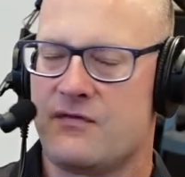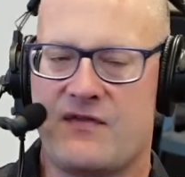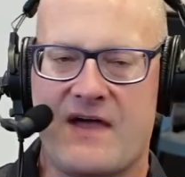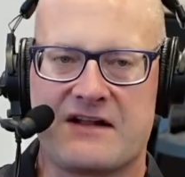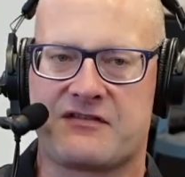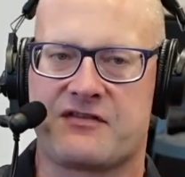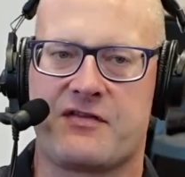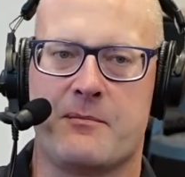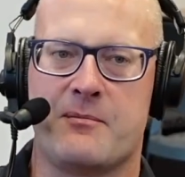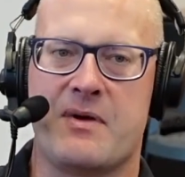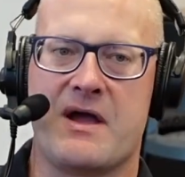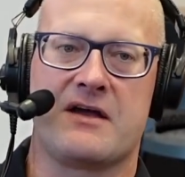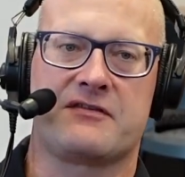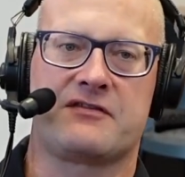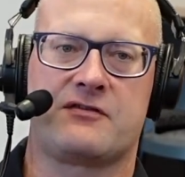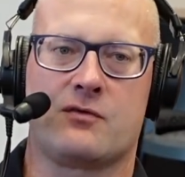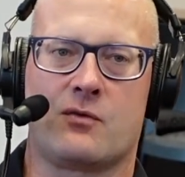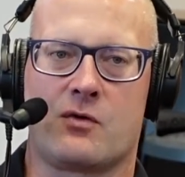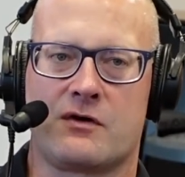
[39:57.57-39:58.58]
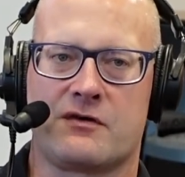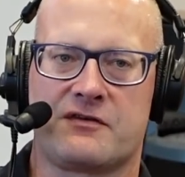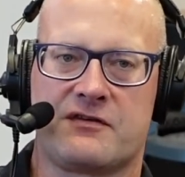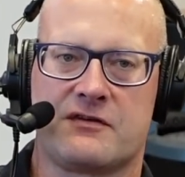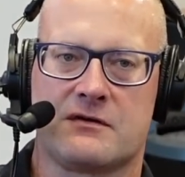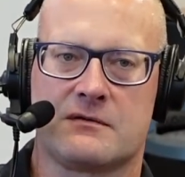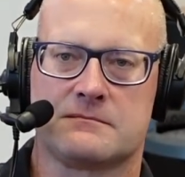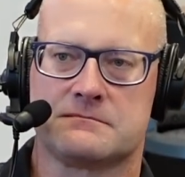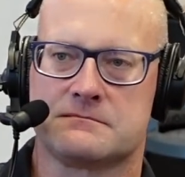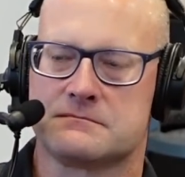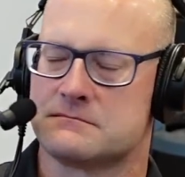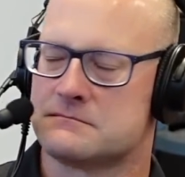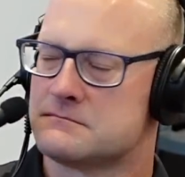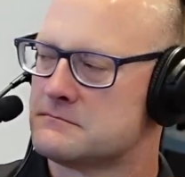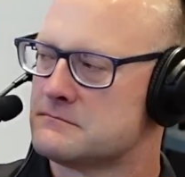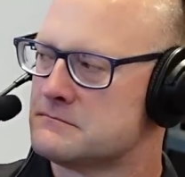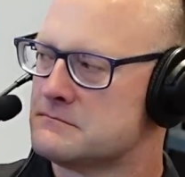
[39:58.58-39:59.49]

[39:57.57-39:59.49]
that's the best source. I'm